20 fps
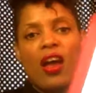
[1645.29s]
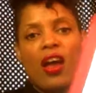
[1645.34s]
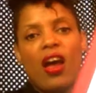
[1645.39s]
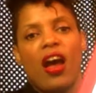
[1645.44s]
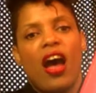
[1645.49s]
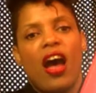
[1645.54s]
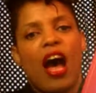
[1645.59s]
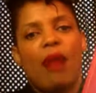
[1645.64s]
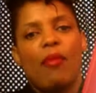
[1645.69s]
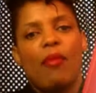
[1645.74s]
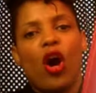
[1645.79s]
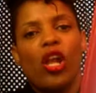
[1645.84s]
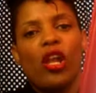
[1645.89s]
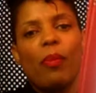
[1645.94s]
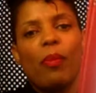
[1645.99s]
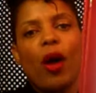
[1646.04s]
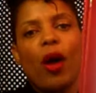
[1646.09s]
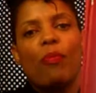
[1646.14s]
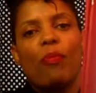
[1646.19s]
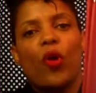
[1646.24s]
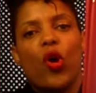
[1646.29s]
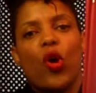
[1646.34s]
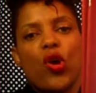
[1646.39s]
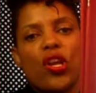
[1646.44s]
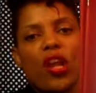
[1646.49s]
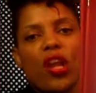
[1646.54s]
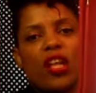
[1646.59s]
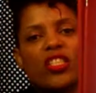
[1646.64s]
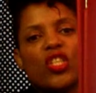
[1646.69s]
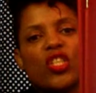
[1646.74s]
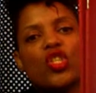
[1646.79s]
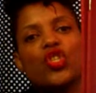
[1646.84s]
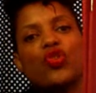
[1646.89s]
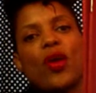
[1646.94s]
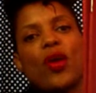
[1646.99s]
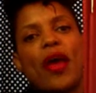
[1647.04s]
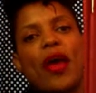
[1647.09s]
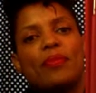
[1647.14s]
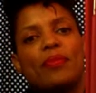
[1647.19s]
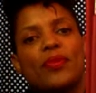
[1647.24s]
I'm all about polka dots and
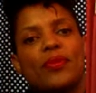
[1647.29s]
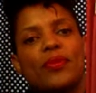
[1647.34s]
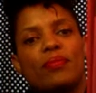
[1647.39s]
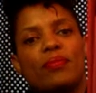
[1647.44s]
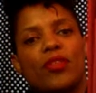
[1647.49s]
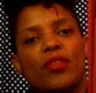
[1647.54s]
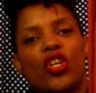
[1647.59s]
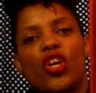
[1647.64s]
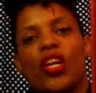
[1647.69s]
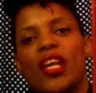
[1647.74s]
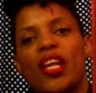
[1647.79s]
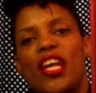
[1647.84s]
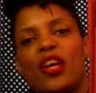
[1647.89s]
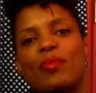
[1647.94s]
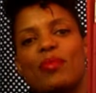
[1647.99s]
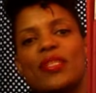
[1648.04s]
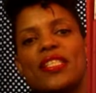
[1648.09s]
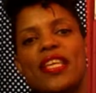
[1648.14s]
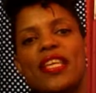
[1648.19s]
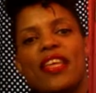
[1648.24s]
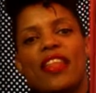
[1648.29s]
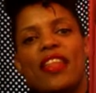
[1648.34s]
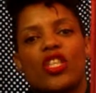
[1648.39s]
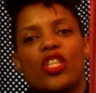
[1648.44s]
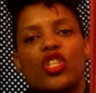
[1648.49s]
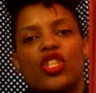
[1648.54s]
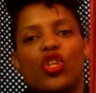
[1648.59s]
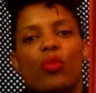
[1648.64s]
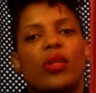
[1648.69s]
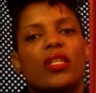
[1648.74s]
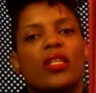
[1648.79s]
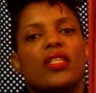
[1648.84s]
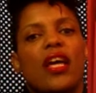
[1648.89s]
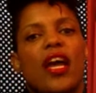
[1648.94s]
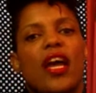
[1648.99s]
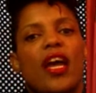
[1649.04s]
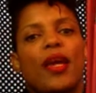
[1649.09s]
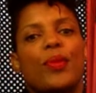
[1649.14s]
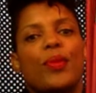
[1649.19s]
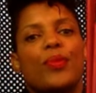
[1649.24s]
stripes. You're going to hear me say that so many
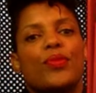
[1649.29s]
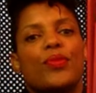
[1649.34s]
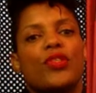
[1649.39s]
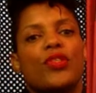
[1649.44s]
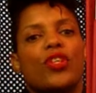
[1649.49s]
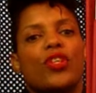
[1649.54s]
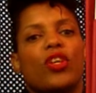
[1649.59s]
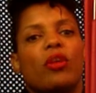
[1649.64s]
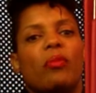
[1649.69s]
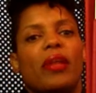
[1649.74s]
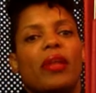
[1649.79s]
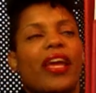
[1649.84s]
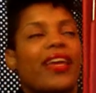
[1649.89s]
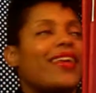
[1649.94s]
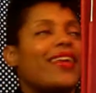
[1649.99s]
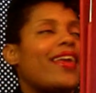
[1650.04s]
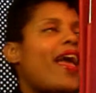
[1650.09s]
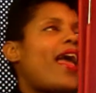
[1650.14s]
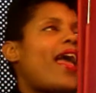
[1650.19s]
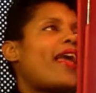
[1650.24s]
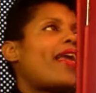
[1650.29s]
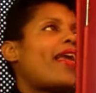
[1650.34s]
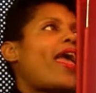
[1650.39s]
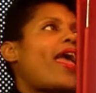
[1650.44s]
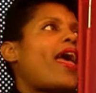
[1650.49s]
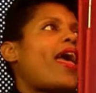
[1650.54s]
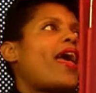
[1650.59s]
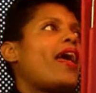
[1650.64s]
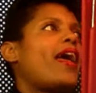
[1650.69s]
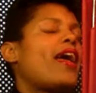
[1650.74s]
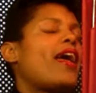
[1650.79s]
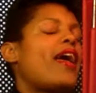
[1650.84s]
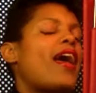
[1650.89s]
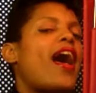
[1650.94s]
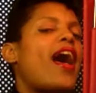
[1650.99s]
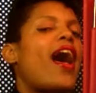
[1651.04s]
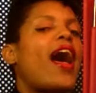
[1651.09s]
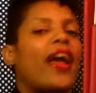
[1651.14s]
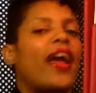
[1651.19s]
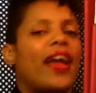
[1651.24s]
times. You're going to be like, yeah,
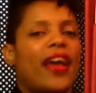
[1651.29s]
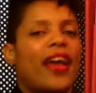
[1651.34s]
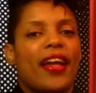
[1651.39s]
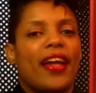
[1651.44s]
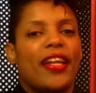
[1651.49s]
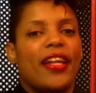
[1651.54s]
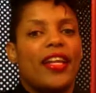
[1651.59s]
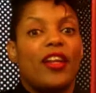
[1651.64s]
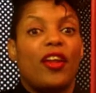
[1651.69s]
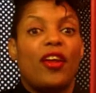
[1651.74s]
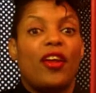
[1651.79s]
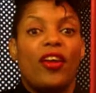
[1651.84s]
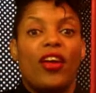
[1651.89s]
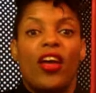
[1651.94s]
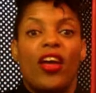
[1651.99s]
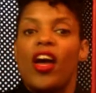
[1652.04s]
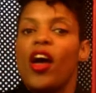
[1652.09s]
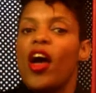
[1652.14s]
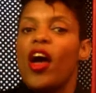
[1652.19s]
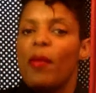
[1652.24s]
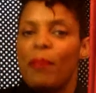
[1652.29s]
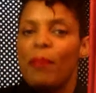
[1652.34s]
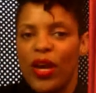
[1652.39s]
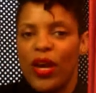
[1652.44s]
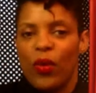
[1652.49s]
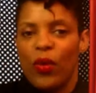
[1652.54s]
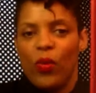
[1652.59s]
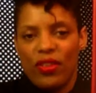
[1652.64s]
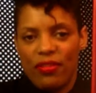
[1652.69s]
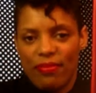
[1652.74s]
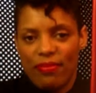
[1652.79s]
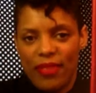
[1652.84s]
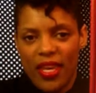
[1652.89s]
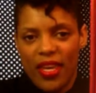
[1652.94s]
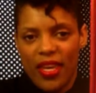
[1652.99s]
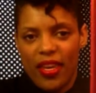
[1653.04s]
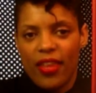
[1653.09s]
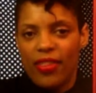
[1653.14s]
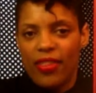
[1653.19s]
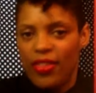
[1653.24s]
I got it. Bear with
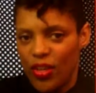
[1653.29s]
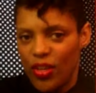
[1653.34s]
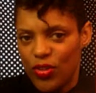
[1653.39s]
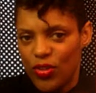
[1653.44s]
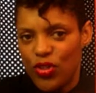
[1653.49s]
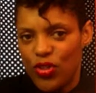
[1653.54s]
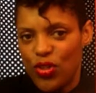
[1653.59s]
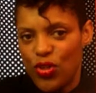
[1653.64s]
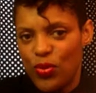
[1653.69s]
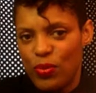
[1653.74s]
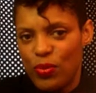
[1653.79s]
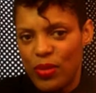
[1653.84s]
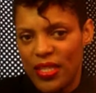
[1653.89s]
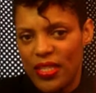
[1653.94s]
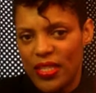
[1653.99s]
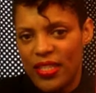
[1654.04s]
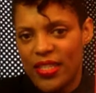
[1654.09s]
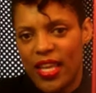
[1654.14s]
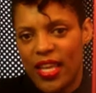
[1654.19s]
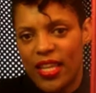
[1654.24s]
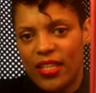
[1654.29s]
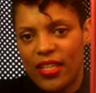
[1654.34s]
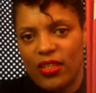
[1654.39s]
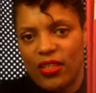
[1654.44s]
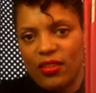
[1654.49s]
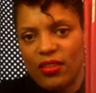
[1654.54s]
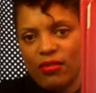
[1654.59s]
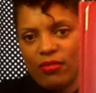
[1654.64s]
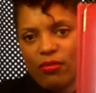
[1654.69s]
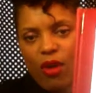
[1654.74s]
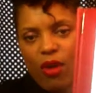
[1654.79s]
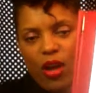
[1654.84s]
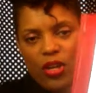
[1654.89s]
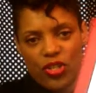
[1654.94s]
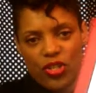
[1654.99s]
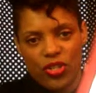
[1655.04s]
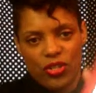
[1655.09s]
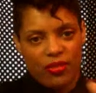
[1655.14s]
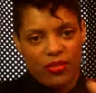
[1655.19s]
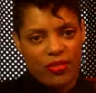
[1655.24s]
me. There's newbies that
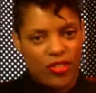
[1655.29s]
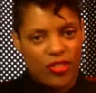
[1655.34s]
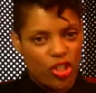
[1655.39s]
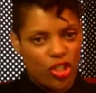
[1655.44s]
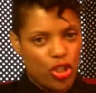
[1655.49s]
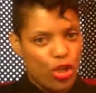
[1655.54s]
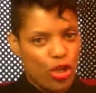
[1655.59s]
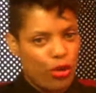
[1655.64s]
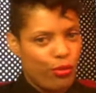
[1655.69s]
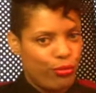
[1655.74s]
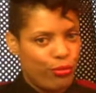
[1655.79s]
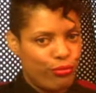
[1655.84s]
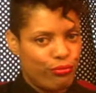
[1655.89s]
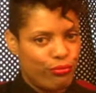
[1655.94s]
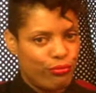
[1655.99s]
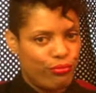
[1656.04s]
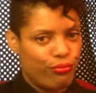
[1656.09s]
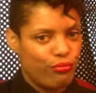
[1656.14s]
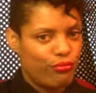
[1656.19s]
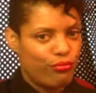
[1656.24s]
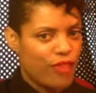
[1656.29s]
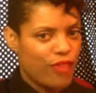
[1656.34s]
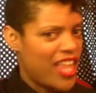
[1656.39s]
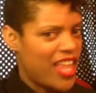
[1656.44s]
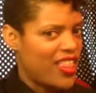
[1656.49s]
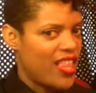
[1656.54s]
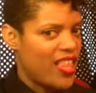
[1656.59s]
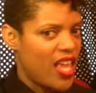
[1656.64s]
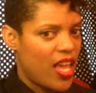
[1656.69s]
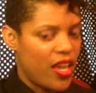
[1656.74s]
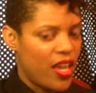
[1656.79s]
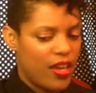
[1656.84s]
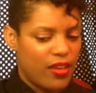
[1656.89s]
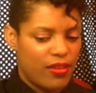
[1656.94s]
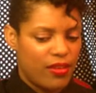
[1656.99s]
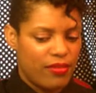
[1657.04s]
watch the show, I think.